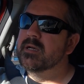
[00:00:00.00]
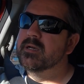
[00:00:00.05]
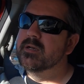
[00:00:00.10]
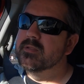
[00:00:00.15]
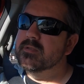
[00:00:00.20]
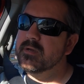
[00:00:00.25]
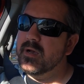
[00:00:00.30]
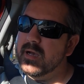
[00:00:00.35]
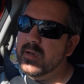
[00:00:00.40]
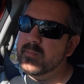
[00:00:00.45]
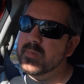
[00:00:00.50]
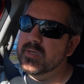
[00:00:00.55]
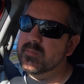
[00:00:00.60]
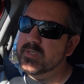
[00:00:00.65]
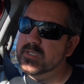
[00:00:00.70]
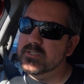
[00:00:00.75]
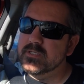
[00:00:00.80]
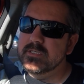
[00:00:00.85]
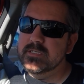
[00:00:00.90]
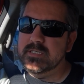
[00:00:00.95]
So I'm on a
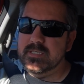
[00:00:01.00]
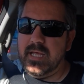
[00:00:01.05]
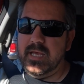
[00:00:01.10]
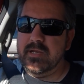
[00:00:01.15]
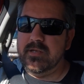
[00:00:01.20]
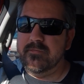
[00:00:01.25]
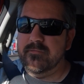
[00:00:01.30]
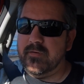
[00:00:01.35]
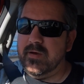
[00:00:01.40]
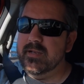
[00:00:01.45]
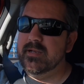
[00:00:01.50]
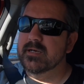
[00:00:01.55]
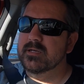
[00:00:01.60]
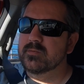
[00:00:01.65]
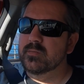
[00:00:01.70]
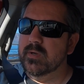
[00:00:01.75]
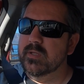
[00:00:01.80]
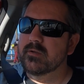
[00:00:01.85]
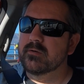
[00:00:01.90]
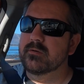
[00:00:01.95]
mission today to find
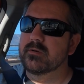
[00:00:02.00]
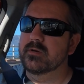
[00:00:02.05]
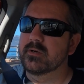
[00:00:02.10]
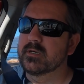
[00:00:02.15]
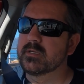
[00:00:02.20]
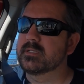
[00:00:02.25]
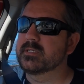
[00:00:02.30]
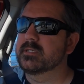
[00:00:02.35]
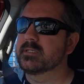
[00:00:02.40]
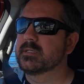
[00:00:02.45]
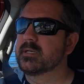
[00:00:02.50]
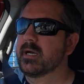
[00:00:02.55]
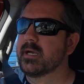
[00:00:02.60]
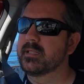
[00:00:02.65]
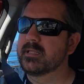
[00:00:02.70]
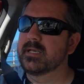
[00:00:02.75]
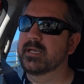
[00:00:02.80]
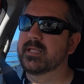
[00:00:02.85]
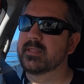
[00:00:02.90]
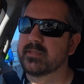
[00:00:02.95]
out whether or not I
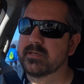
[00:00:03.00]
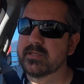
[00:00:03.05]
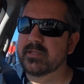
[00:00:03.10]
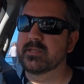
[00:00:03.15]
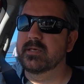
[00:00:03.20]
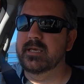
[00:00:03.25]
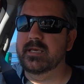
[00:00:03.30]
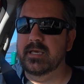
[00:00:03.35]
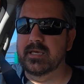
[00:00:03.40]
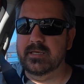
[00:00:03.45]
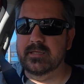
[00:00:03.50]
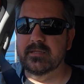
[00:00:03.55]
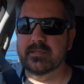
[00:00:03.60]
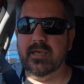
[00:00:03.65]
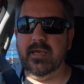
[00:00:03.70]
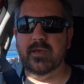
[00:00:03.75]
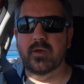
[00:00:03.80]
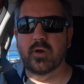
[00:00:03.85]
think this thing is a